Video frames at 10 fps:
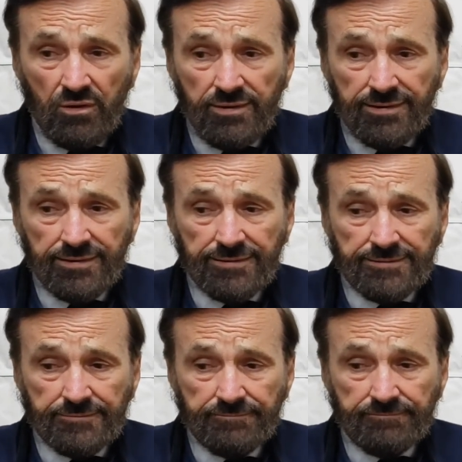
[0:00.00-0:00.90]
that
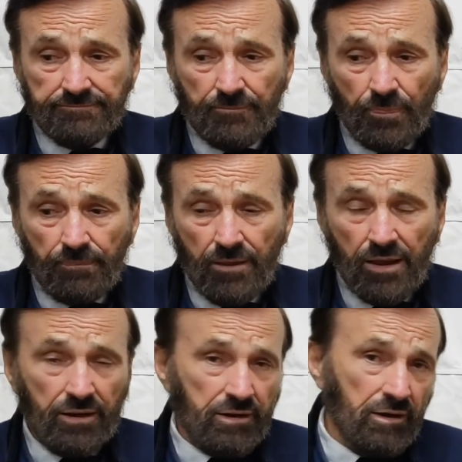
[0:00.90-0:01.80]
I
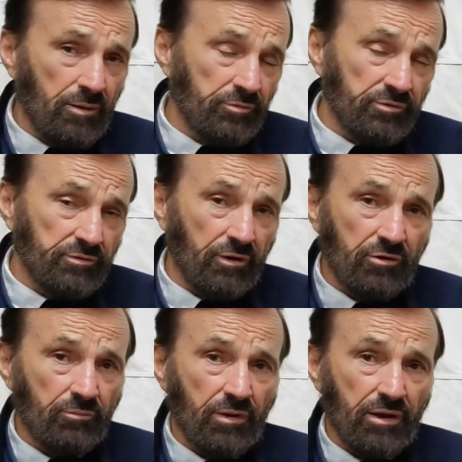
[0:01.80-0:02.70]
accomplished all of
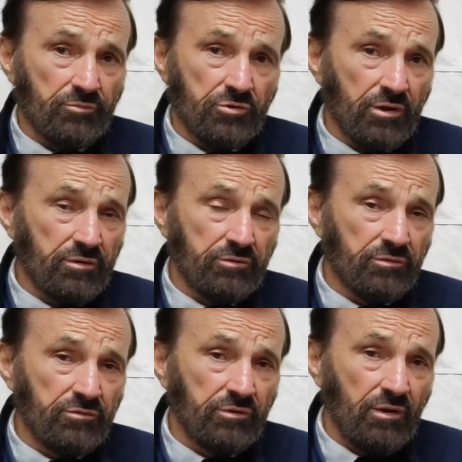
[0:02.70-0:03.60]
my objectives.